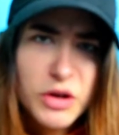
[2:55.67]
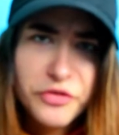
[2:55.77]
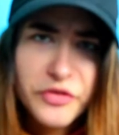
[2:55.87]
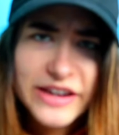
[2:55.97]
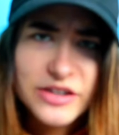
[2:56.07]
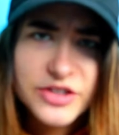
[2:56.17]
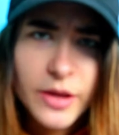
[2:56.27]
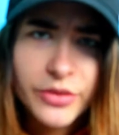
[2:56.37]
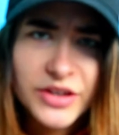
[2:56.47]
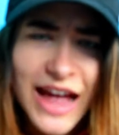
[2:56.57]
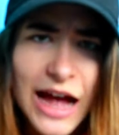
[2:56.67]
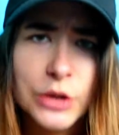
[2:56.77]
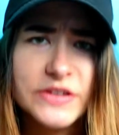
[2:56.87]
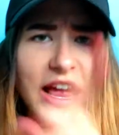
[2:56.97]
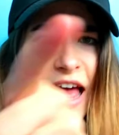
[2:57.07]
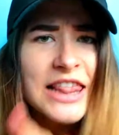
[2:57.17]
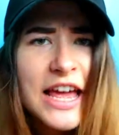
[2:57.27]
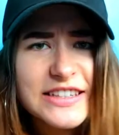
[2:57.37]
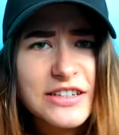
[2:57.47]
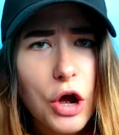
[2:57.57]
We'll figure something out.
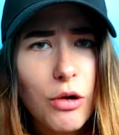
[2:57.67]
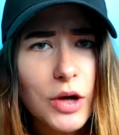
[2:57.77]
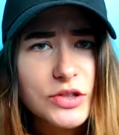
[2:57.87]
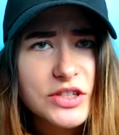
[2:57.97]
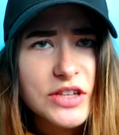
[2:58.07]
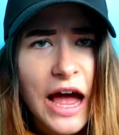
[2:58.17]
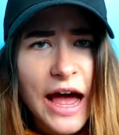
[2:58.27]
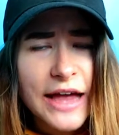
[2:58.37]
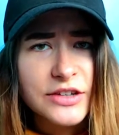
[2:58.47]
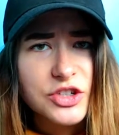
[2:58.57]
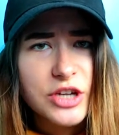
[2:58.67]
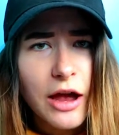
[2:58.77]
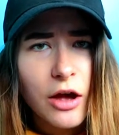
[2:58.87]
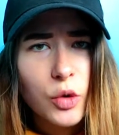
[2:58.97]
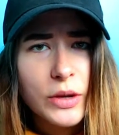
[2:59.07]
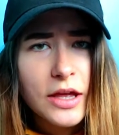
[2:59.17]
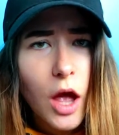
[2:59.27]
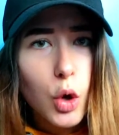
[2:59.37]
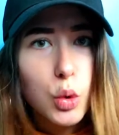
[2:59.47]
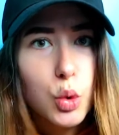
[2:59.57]
Let's go outside, shall
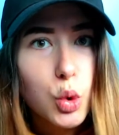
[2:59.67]
we?